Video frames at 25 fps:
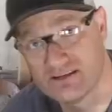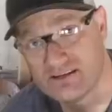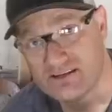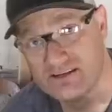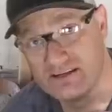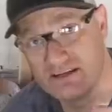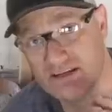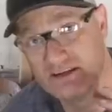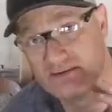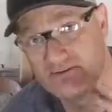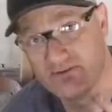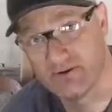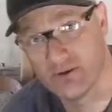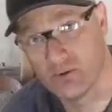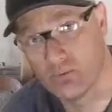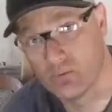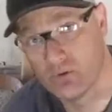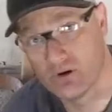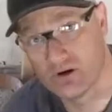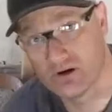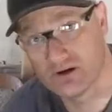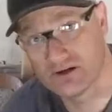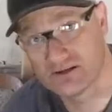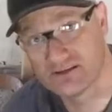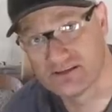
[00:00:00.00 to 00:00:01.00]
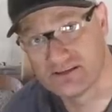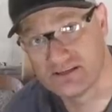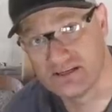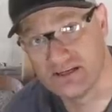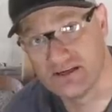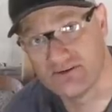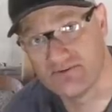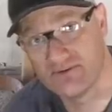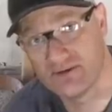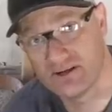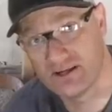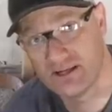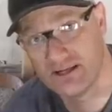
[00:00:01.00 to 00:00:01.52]
see if it works, see
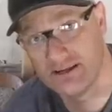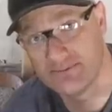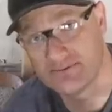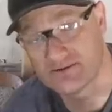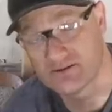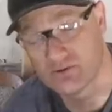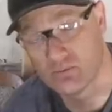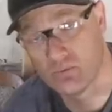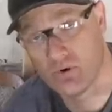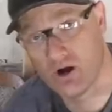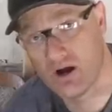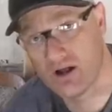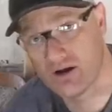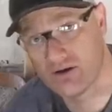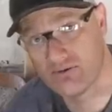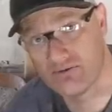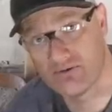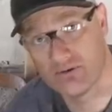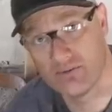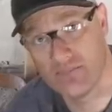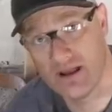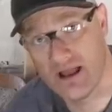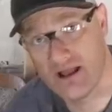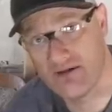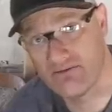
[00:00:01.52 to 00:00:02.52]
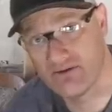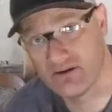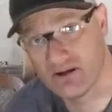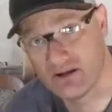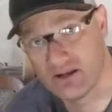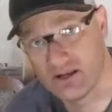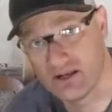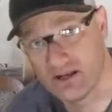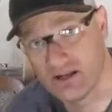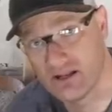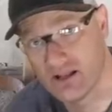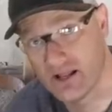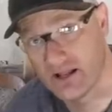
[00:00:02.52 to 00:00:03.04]
if it keeps the water from having
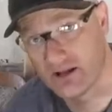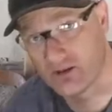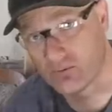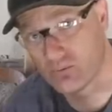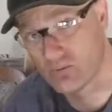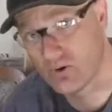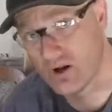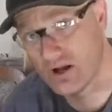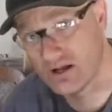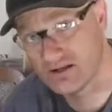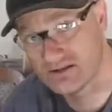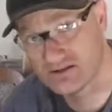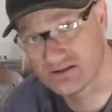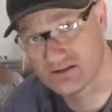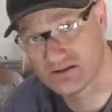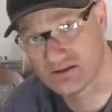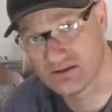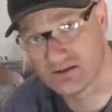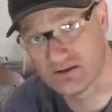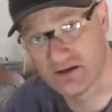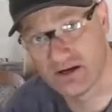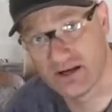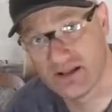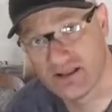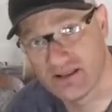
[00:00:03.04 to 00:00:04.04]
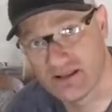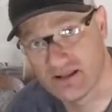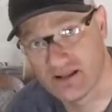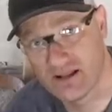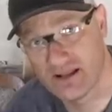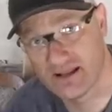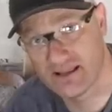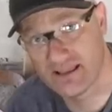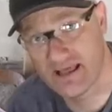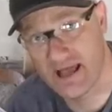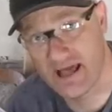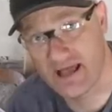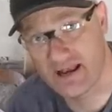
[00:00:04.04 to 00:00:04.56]
any like rust or anything
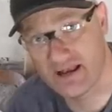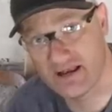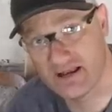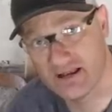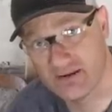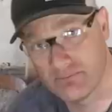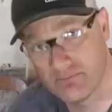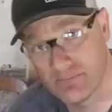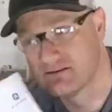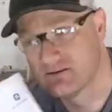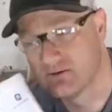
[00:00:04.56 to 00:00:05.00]
like that in it.